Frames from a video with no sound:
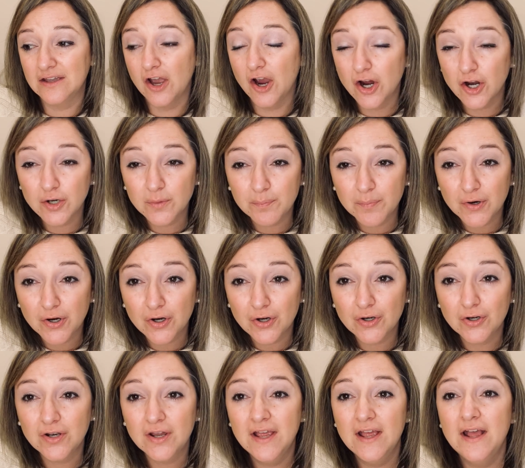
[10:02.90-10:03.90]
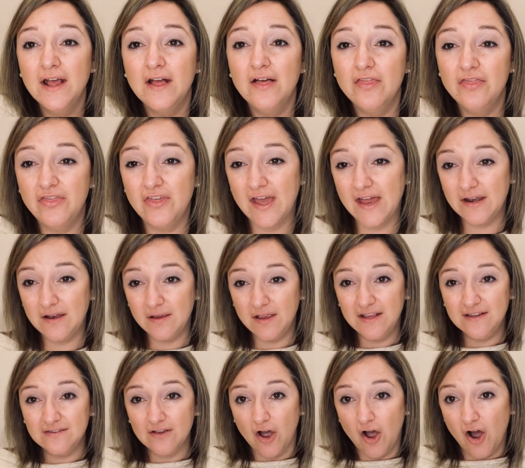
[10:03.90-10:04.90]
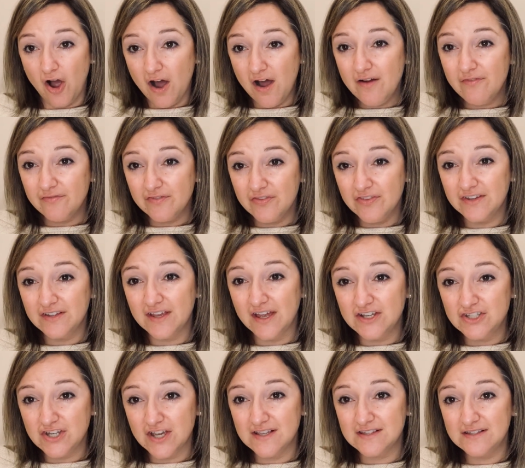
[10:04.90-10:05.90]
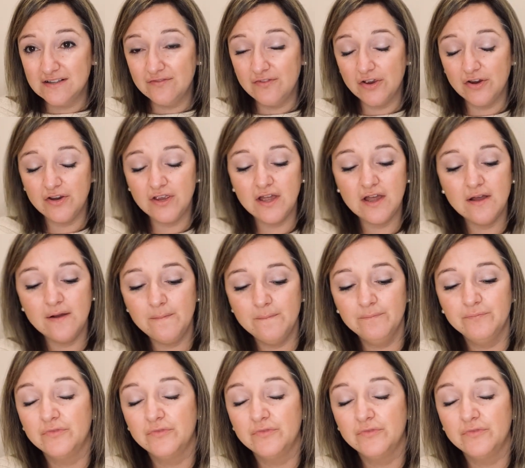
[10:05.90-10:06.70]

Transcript: heartburn that is off in the digestive area,